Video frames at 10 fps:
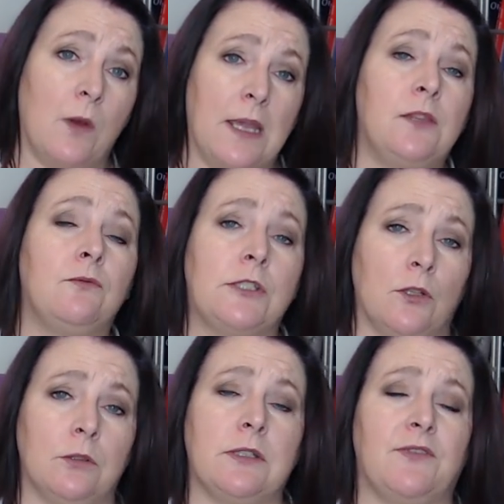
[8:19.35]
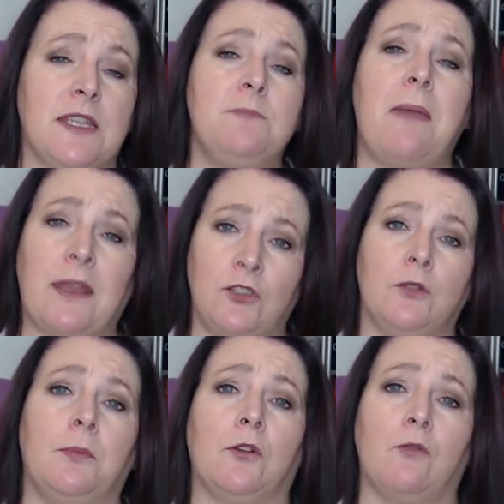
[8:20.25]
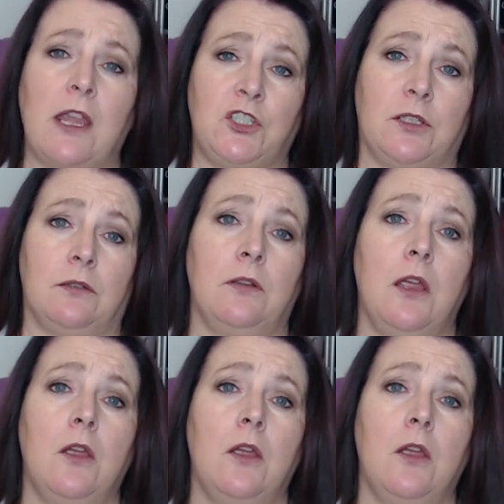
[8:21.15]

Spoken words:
were the result of this pent-up aggression